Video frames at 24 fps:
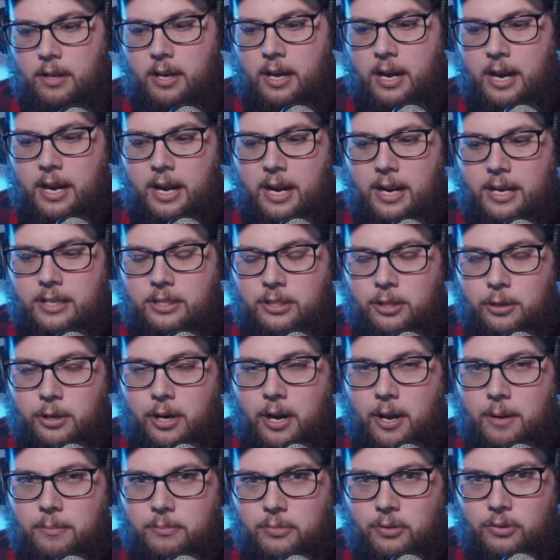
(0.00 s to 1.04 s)
I
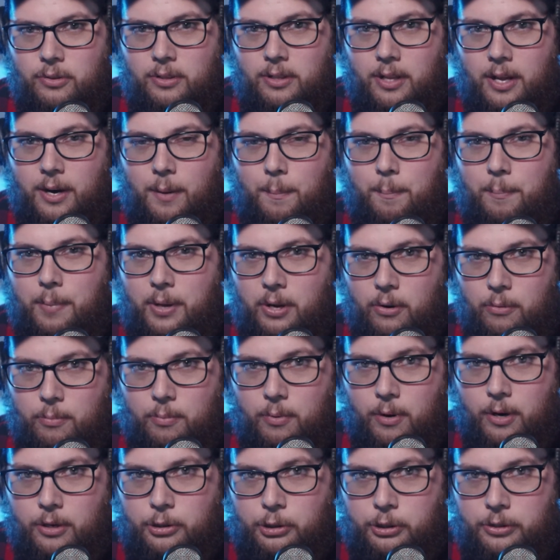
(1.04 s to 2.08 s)
succumbed to a lot of peer
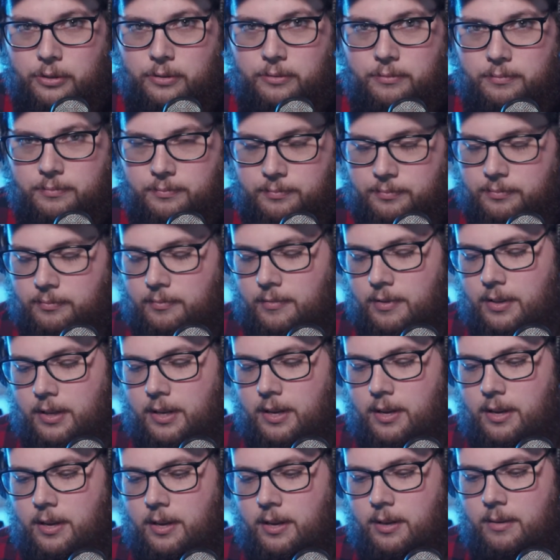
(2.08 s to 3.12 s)
pressure.
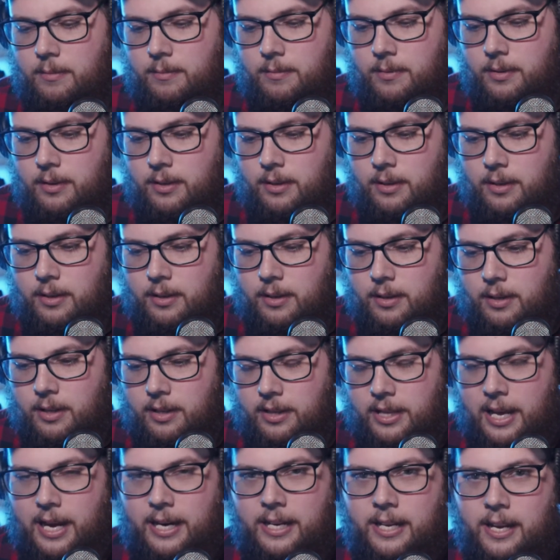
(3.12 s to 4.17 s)
Um,
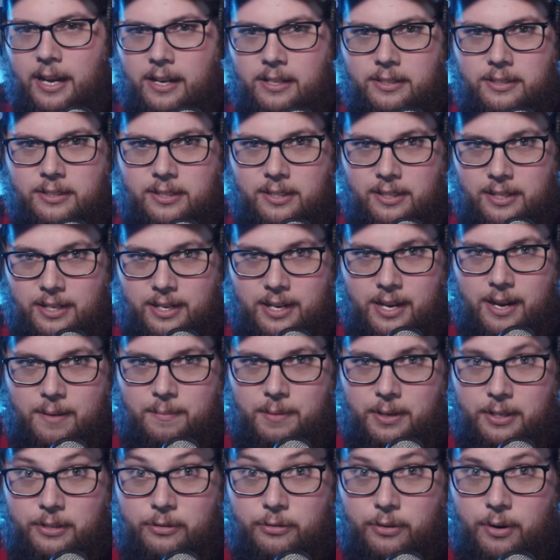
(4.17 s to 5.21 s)
that constantly got
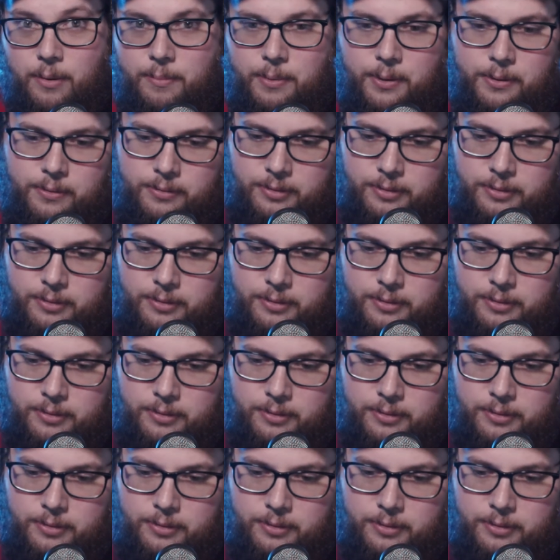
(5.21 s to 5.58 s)
me in trouble,